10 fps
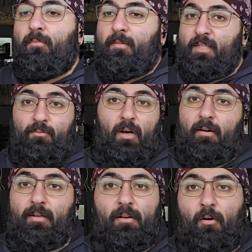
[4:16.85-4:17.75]
This
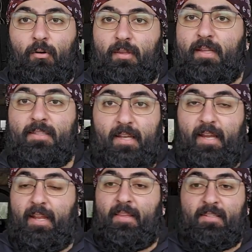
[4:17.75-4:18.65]
wiring, not worth it.
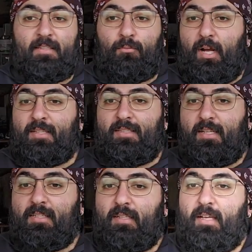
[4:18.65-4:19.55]
This is a rat's
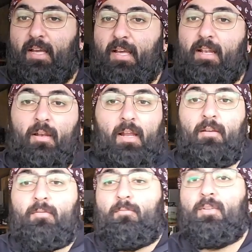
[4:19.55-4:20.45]
nest, and
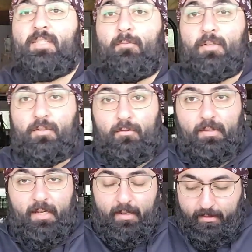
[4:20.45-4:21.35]
we'll see what to do with
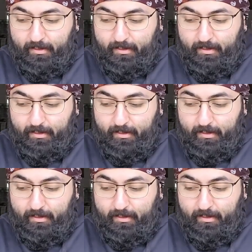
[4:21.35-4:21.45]
that.